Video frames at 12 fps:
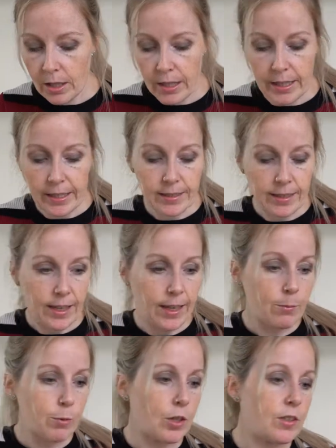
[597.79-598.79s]
is I
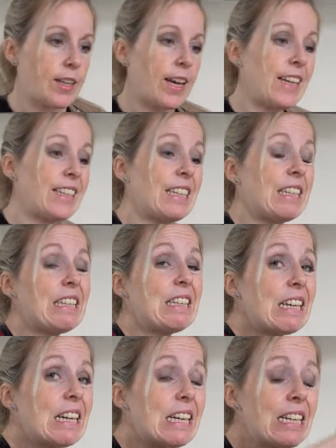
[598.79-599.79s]
am going to add a
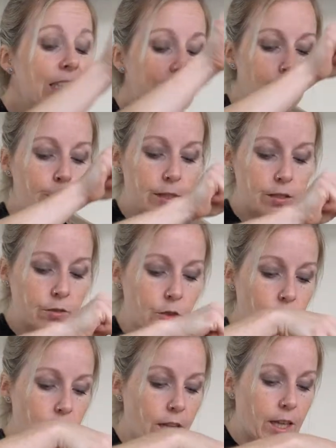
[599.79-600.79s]
tiny bit of oil,